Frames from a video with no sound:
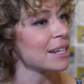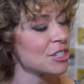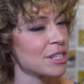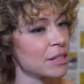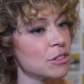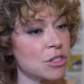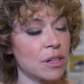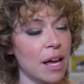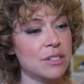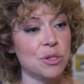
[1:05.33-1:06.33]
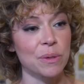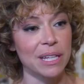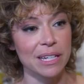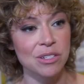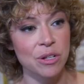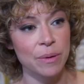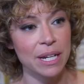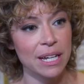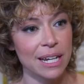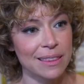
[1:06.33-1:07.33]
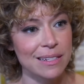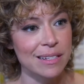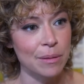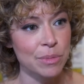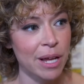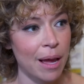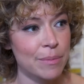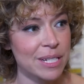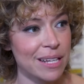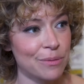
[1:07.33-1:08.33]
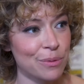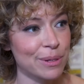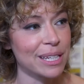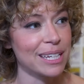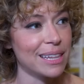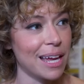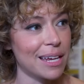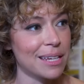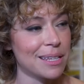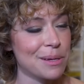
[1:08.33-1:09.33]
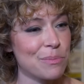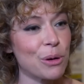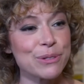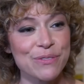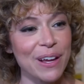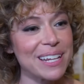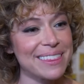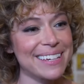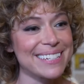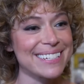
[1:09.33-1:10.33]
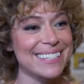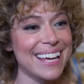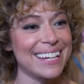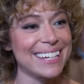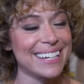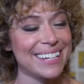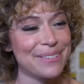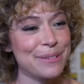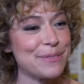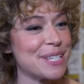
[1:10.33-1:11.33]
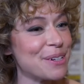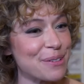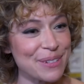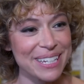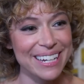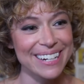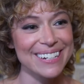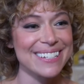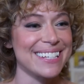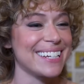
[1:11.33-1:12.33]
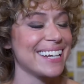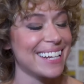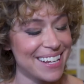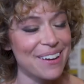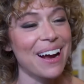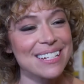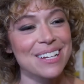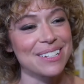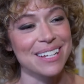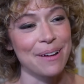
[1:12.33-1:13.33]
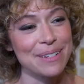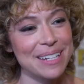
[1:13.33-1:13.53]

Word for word: I just think there's a lot to relate to in it at the same time as it really, like, pokes fun at things that we've seen over the years and, you know, has a good time.